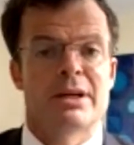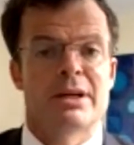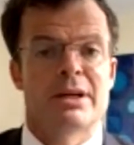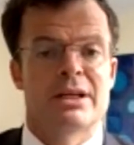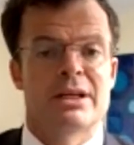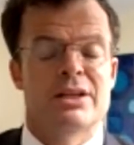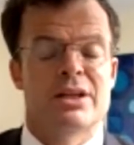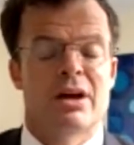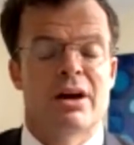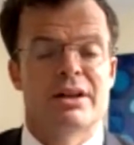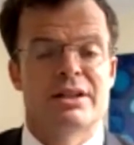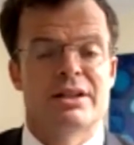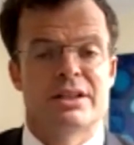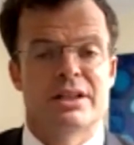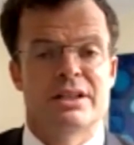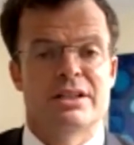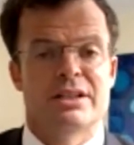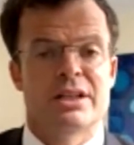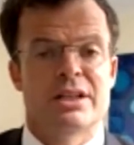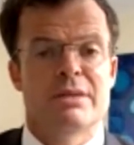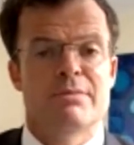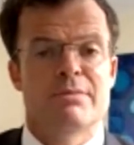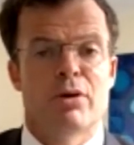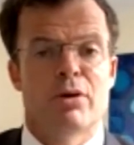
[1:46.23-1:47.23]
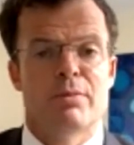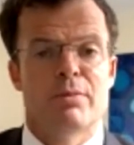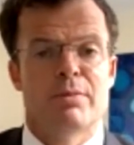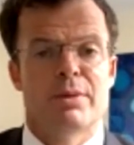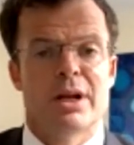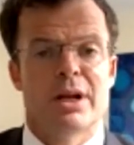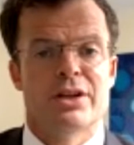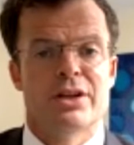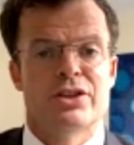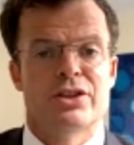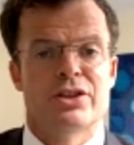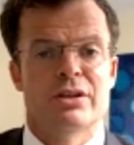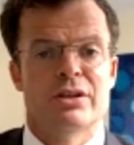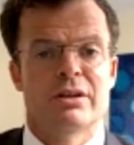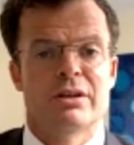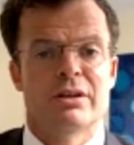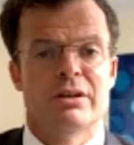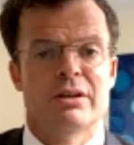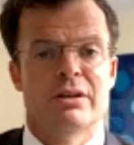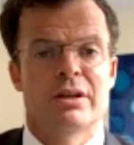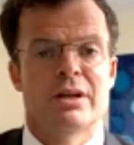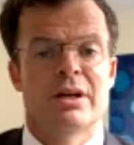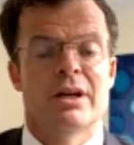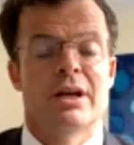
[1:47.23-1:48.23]
in the ITT population
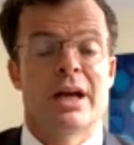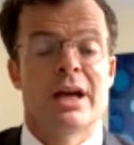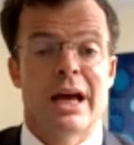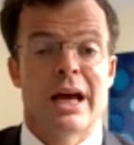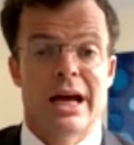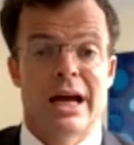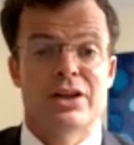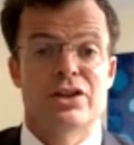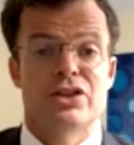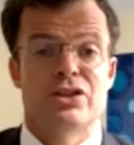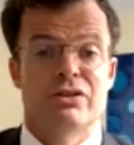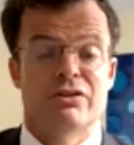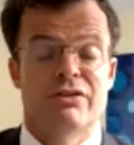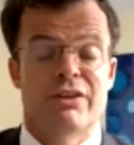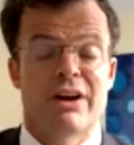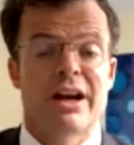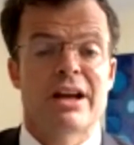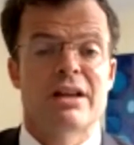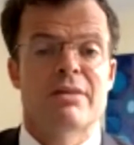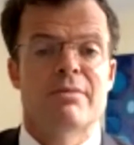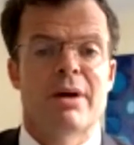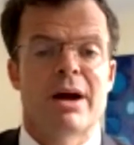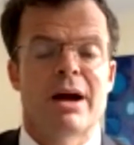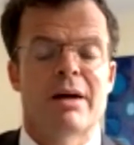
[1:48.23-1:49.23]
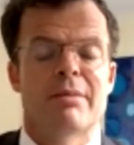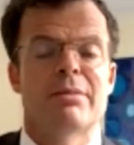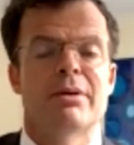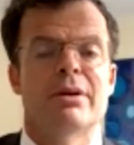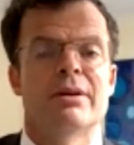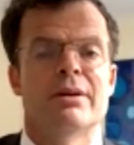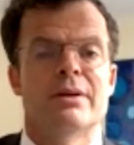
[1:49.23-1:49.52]
and durvalumab